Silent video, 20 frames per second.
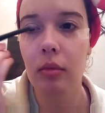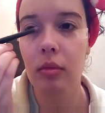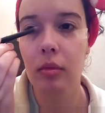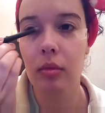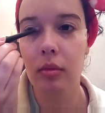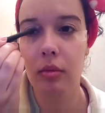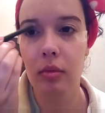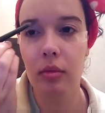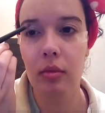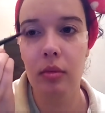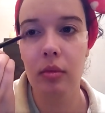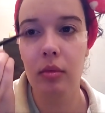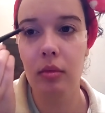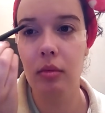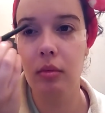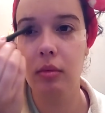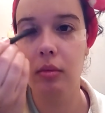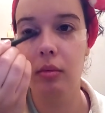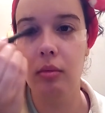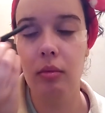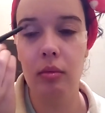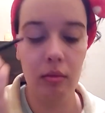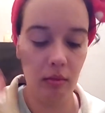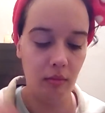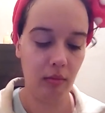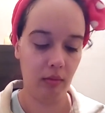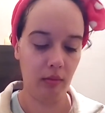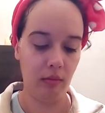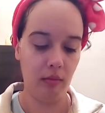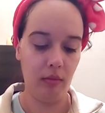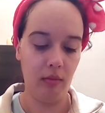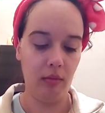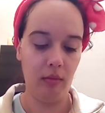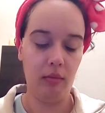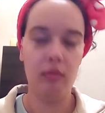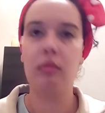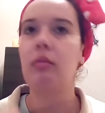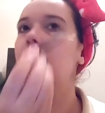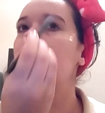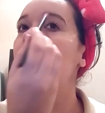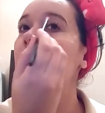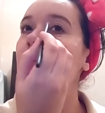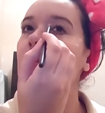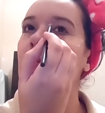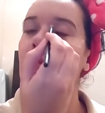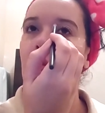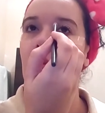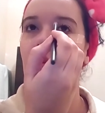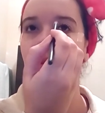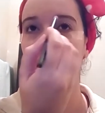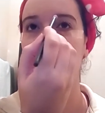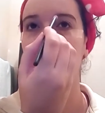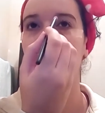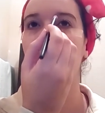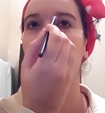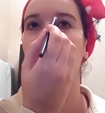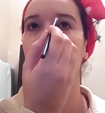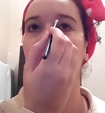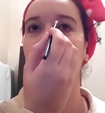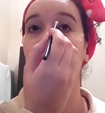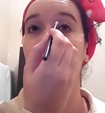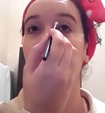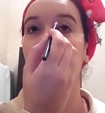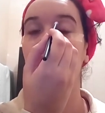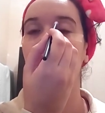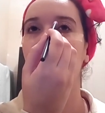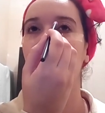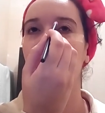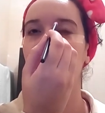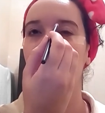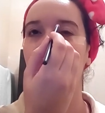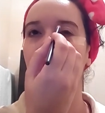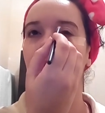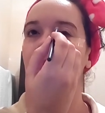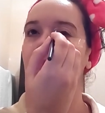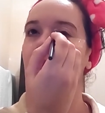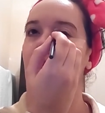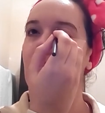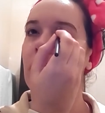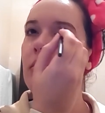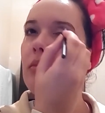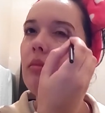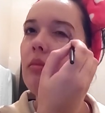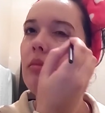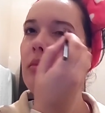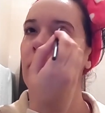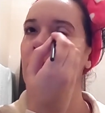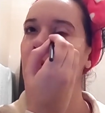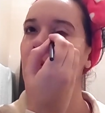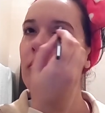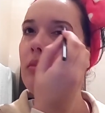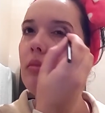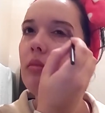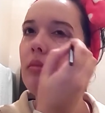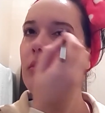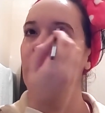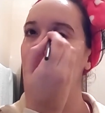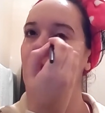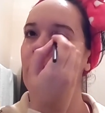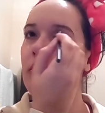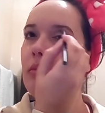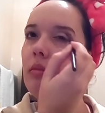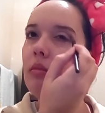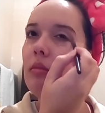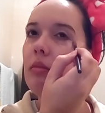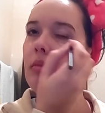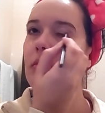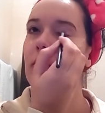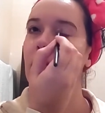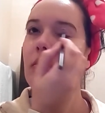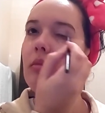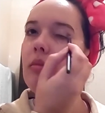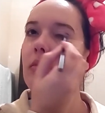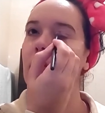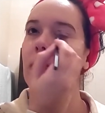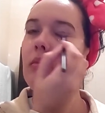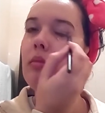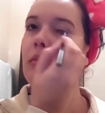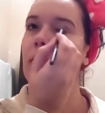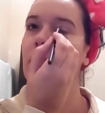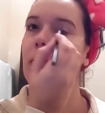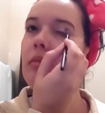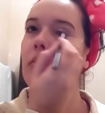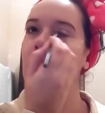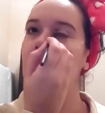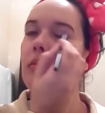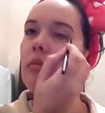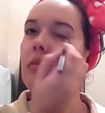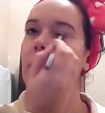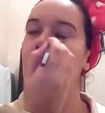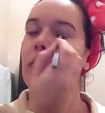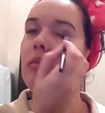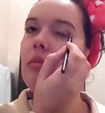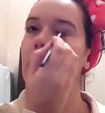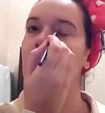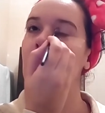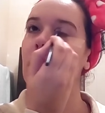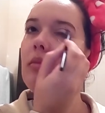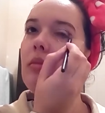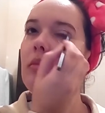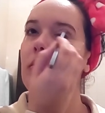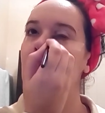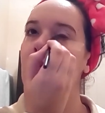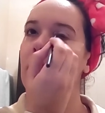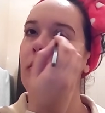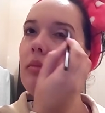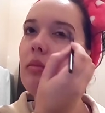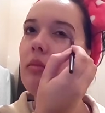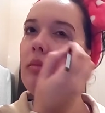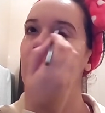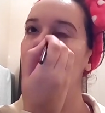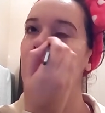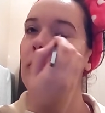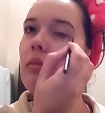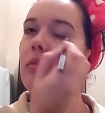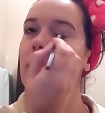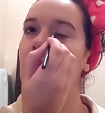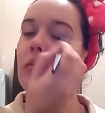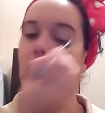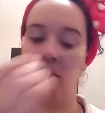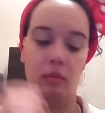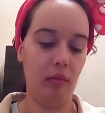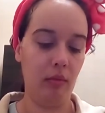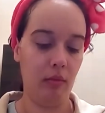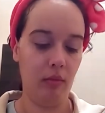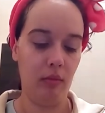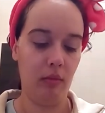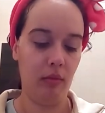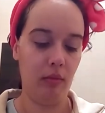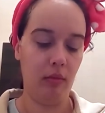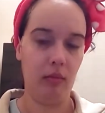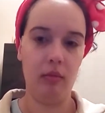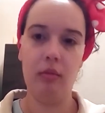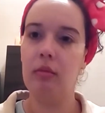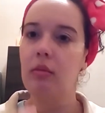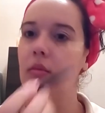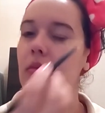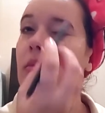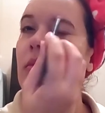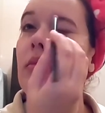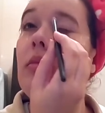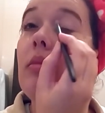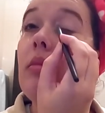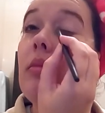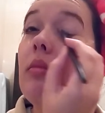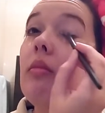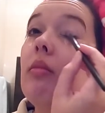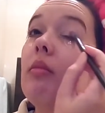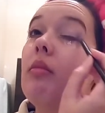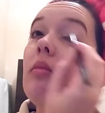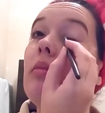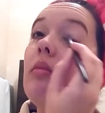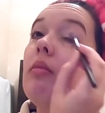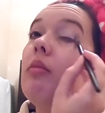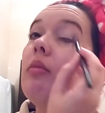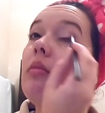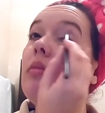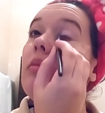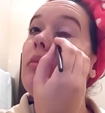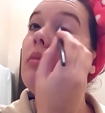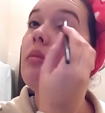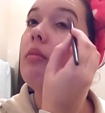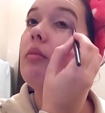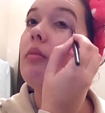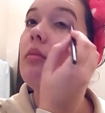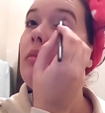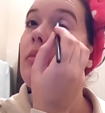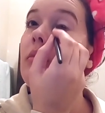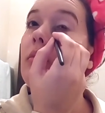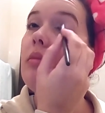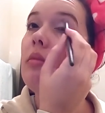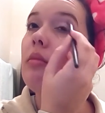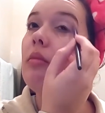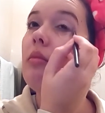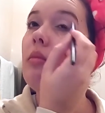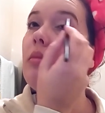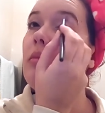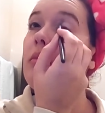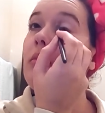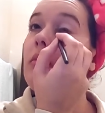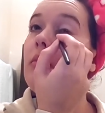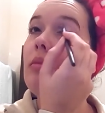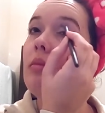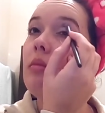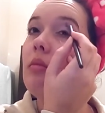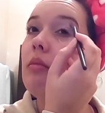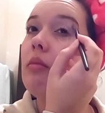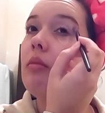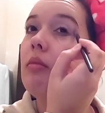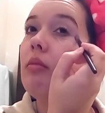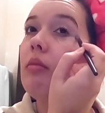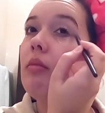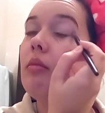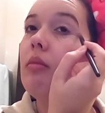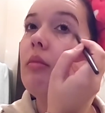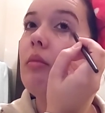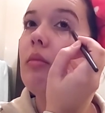of blending on this eye makeup, so I create a nice smooth line. And I wanted to make this a long-lasting makeup, so yeah,